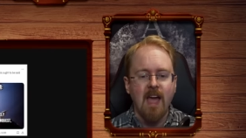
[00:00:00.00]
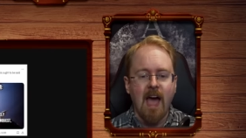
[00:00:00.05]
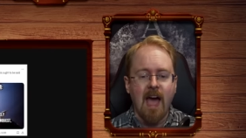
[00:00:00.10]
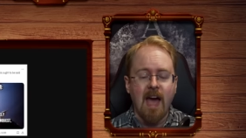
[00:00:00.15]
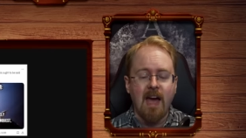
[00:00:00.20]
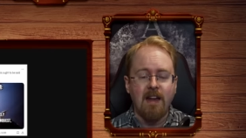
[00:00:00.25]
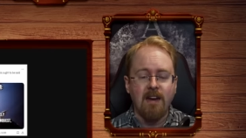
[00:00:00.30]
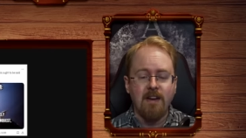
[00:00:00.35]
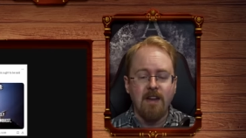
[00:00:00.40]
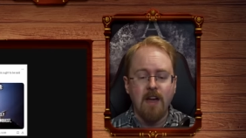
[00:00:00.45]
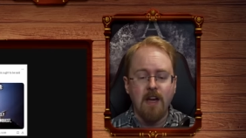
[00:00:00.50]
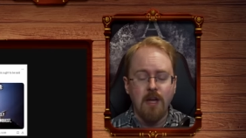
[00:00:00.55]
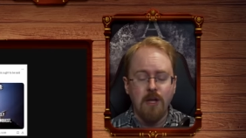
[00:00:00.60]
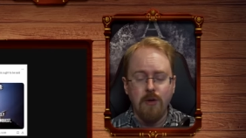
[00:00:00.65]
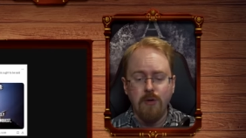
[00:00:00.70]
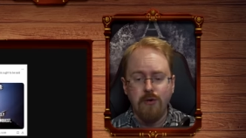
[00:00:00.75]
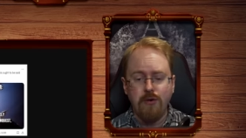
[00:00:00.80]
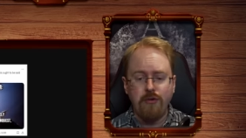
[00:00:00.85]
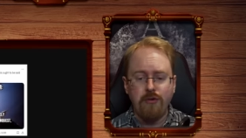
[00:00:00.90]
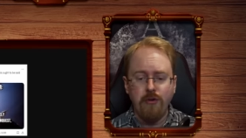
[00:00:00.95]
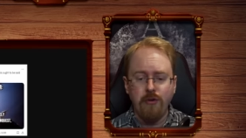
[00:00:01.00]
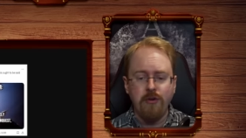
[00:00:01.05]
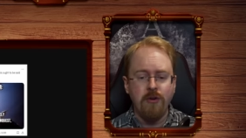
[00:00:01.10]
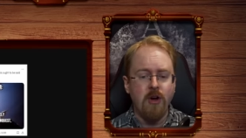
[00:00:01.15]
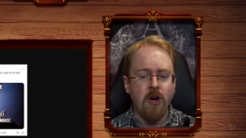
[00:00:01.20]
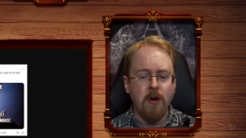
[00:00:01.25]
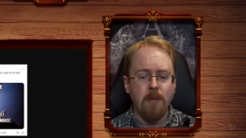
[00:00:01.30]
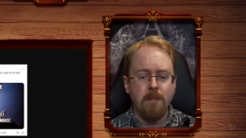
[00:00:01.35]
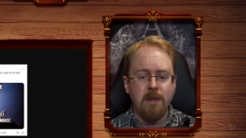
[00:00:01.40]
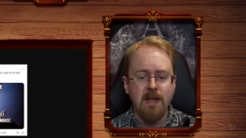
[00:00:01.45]
And you should
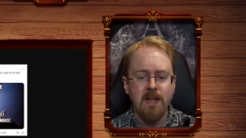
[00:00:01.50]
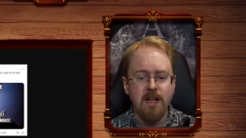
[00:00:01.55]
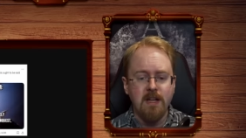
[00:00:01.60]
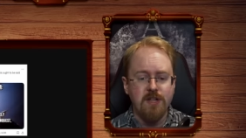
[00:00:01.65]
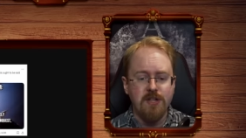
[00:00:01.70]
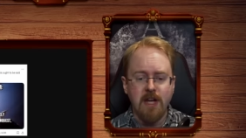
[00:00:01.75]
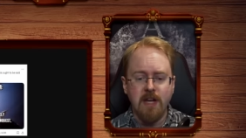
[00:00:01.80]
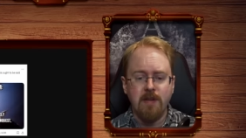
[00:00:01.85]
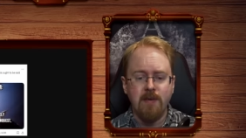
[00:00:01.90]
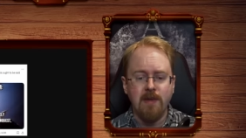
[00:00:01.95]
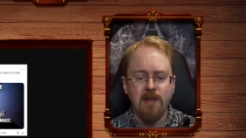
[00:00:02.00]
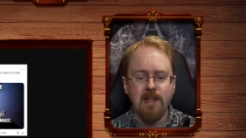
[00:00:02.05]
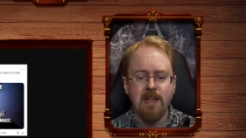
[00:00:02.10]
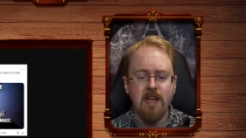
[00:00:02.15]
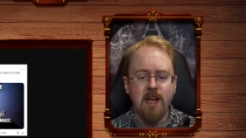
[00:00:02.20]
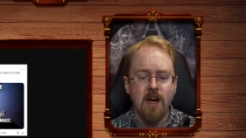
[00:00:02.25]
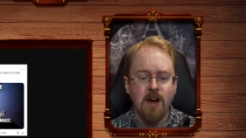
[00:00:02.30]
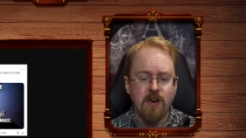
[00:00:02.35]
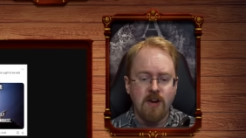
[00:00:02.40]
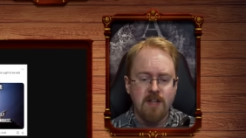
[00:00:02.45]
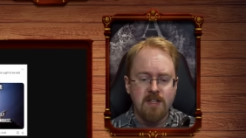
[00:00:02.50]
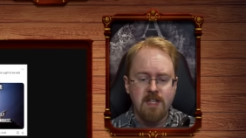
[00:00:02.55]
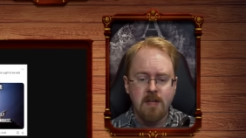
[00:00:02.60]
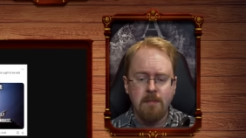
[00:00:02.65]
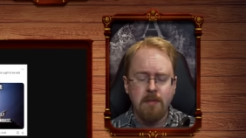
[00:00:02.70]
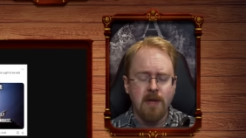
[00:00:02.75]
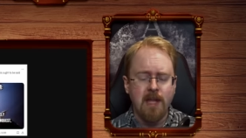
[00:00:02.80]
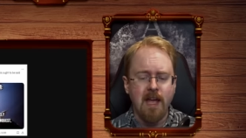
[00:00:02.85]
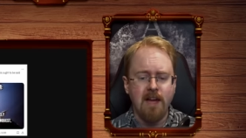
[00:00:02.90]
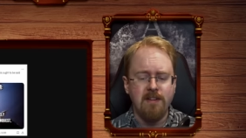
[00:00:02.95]
not be genuinely
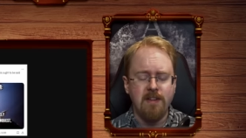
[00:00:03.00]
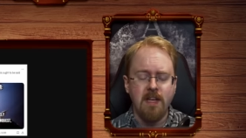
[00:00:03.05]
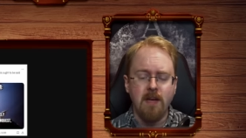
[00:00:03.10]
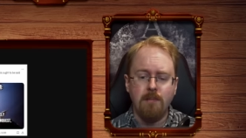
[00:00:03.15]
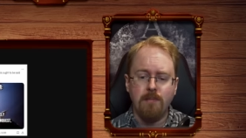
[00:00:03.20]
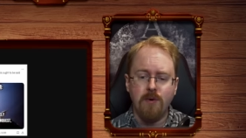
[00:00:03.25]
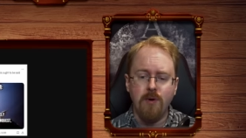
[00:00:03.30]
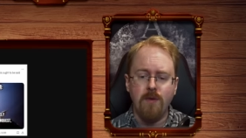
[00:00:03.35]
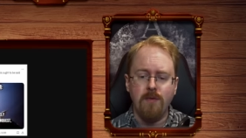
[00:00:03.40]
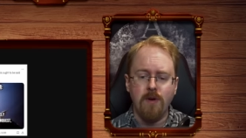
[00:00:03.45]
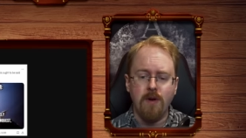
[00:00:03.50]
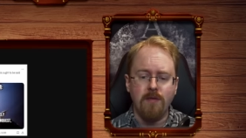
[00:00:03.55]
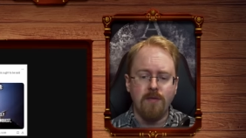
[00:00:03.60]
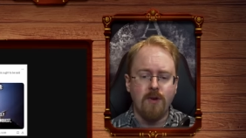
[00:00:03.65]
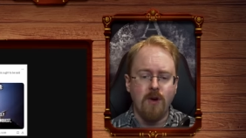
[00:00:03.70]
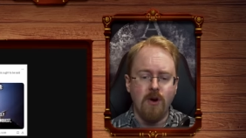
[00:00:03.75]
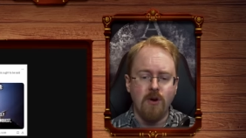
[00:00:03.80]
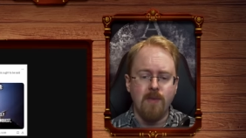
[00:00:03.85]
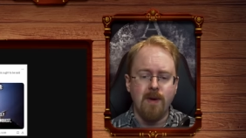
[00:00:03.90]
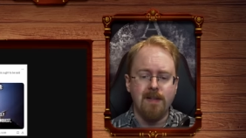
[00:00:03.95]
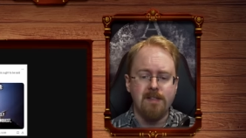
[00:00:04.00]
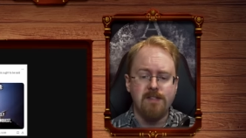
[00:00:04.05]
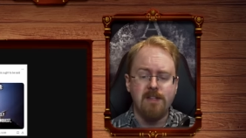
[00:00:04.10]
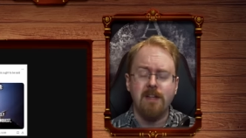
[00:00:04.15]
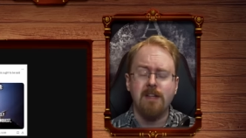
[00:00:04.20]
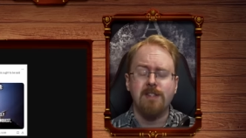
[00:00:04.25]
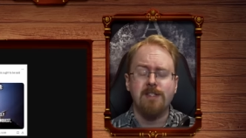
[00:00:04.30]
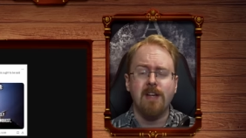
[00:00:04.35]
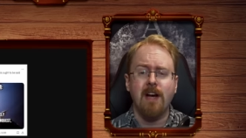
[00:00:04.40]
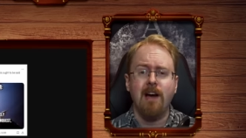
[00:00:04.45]
reciprocating approval of conquest,
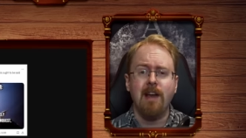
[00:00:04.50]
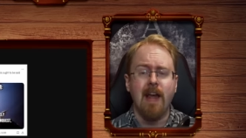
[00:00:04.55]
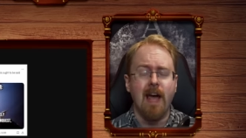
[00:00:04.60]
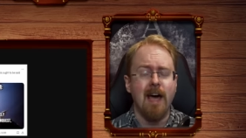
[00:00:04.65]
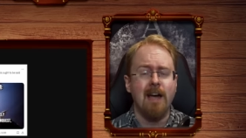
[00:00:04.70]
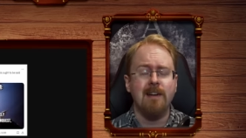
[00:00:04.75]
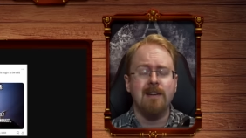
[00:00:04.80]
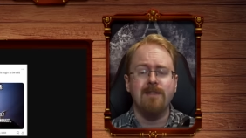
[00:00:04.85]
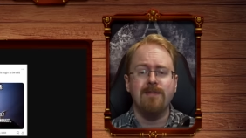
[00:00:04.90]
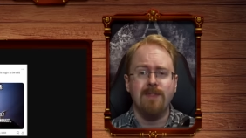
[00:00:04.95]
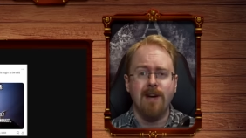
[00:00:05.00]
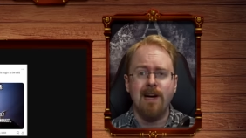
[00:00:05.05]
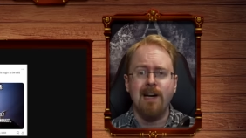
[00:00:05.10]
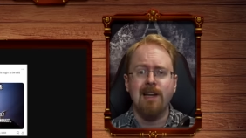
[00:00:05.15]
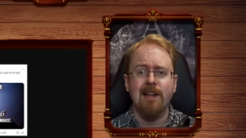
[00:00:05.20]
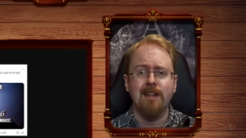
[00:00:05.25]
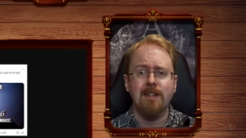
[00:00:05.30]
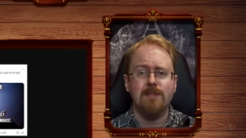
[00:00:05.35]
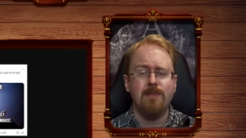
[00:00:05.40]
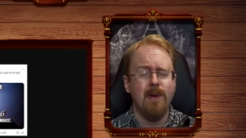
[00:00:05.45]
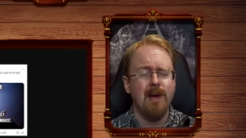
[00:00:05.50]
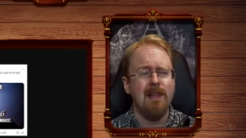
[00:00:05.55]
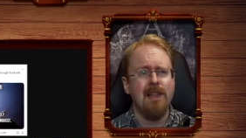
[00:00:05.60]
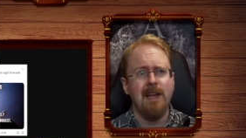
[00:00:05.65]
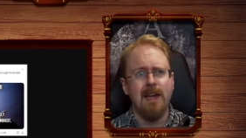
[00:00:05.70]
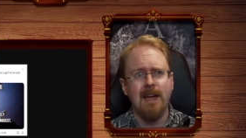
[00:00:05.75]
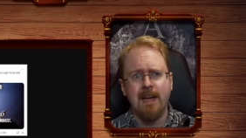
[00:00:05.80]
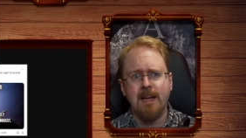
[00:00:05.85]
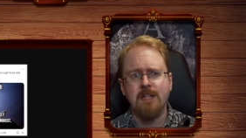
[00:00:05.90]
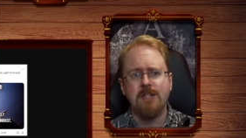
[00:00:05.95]
genocide, and violence. Well,
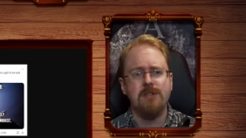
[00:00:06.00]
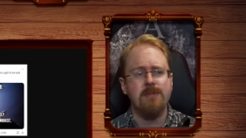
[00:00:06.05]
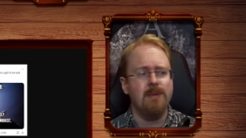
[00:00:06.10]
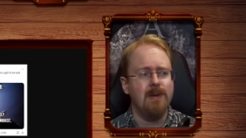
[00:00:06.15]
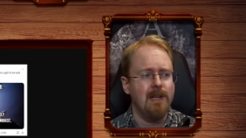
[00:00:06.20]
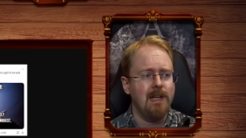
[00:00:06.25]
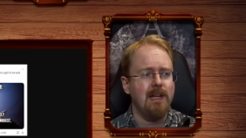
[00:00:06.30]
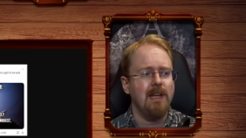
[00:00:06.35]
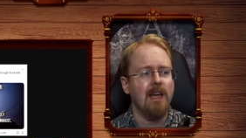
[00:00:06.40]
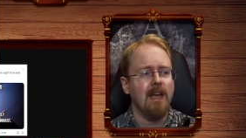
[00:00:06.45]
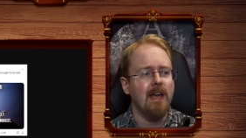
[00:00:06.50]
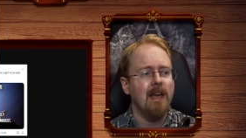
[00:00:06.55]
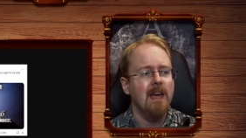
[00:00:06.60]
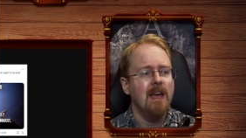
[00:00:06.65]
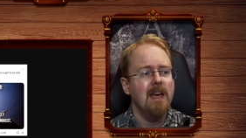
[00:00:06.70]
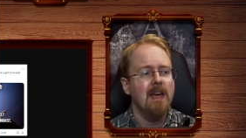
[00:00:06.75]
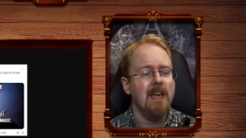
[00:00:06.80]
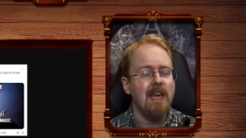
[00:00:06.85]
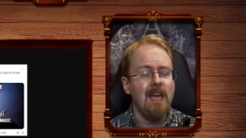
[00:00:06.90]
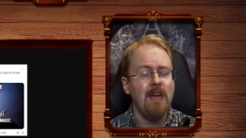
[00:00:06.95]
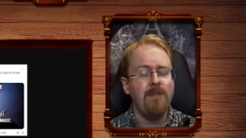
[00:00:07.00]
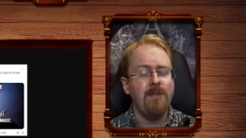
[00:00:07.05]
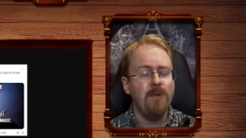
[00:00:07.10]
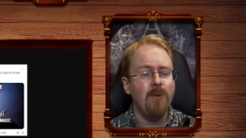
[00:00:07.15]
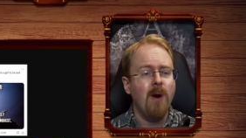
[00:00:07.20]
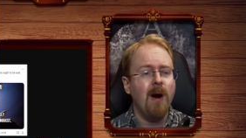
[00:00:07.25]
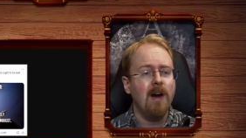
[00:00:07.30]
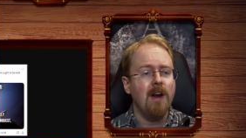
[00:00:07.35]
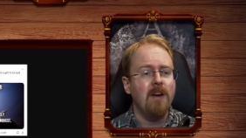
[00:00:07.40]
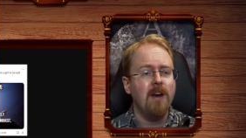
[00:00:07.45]
actually, if
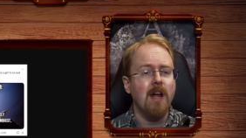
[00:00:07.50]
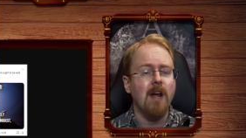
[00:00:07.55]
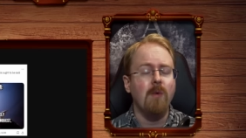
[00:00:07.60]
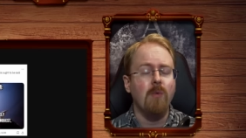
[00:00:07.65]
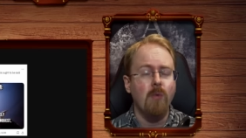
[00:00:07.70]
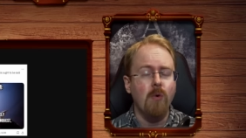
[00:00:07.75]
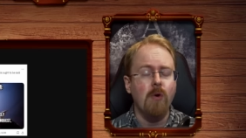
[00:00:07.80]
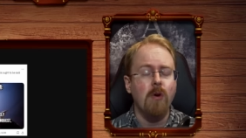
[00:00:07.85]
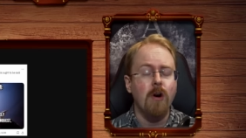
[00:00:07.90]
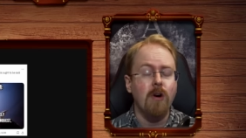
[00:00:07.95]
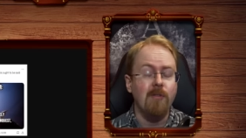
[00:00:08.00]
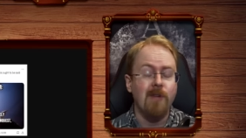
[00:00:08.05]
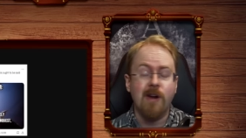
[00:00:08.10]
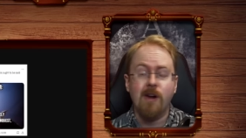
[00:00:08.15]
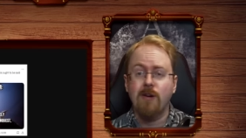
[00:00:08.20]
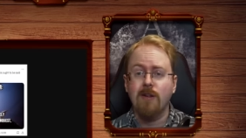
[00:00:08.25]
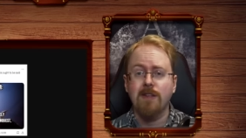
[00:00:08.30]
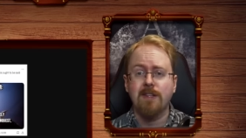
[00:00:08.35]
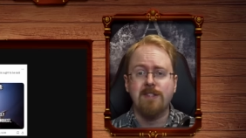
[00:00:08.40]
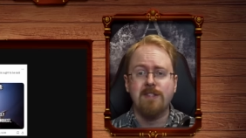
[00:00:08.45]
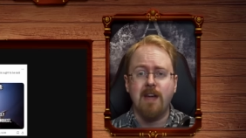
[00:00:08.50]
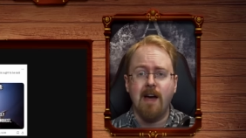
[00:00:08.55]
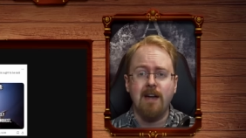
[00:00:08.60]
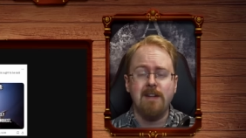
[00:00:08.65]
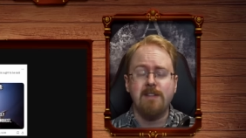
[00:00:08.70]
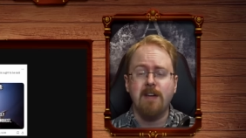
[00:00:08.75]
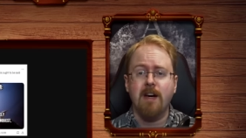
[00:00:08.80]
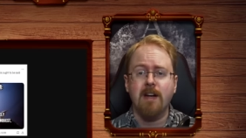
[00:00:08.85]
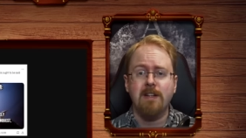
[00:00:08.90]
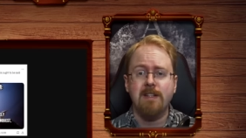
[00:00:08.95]
you are in a war where all the
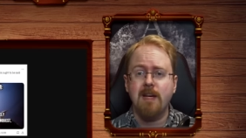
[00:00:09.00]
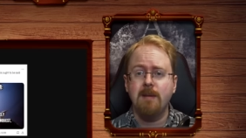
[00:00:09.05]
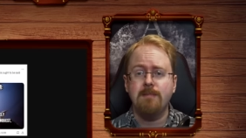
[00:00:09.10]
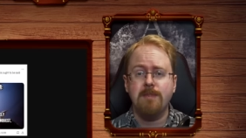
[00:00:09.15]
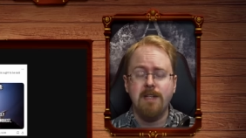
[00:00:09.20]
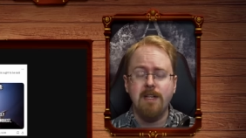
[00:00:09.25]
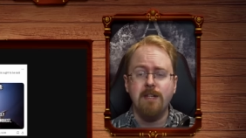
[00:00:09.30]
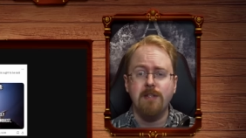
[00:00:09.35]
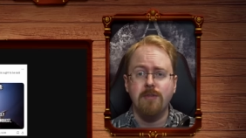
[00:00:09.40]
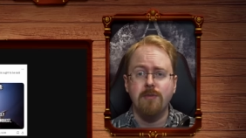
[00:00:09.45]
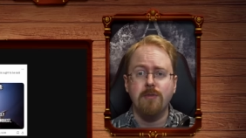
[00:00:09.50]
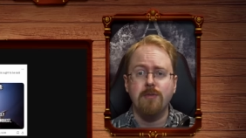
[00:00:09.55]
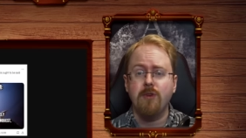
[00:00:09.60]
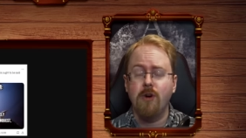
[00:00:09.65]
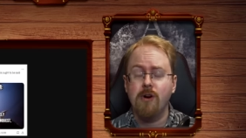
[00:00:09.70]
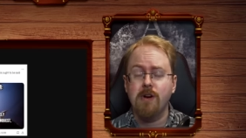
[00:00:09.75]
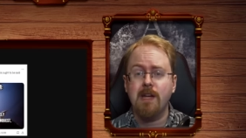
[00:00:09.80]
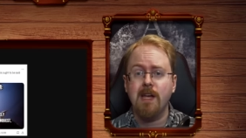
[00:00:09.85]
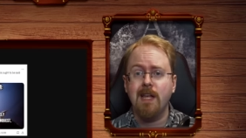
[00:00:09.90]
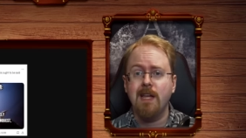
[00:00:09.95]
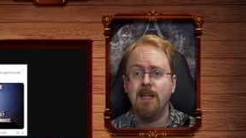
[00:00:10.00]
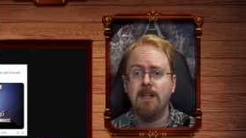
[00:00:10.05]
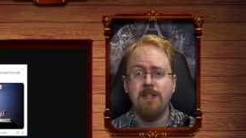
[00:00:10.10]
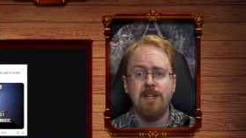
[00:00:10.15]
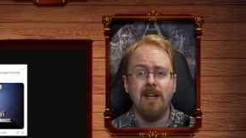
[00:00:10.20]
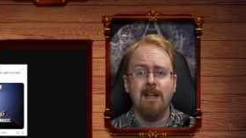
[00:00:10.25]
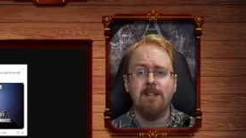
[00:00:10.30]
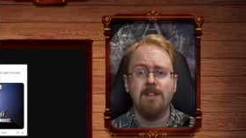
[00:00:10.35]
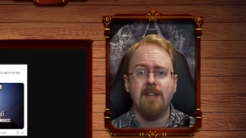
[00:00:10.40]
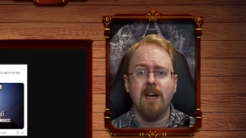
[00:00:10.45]
sides are attempting to conquer and
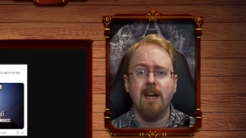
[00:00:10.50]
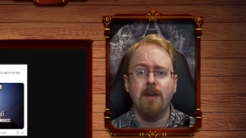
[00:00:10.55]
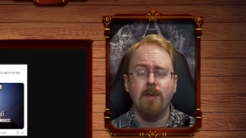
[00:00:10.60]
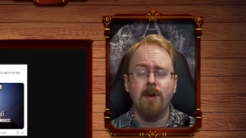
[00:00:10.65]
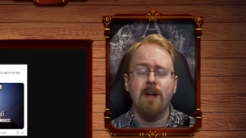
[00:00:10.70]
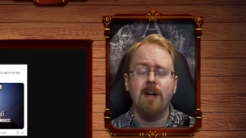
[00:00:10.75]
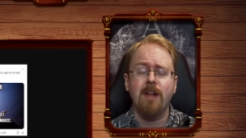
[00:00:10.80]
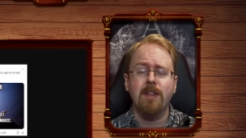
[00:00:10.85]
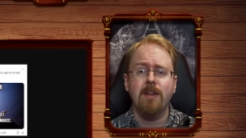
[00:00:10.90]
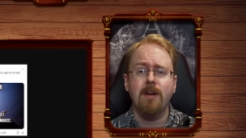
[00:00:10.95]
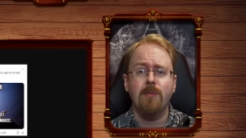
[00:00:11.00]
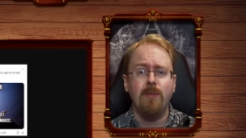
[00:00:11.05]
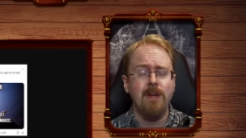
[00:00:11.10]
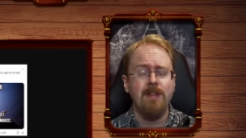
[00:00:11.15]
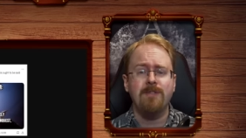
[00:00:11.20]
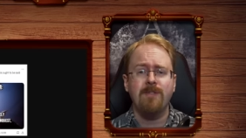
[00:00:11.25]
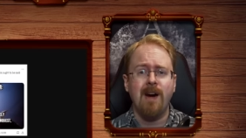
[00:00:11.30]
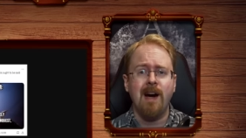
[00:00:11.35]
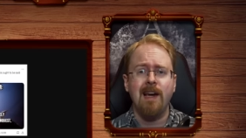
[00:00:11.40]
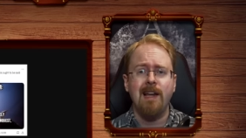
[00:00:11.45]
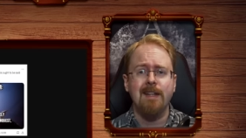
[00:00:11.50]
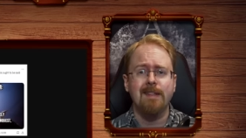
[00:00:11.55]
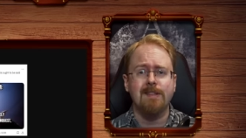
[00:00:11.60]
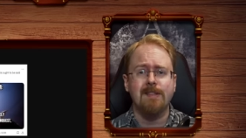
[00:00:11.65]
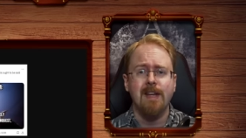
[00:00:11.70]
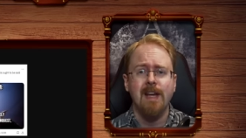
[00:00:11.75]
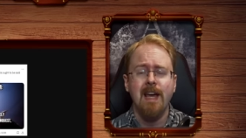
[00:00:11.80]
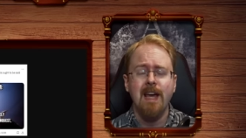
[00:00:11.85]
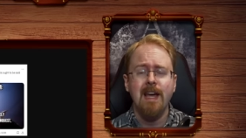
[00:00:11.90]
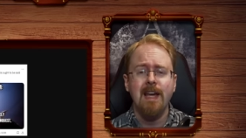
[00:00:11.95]
genocide one another with violence,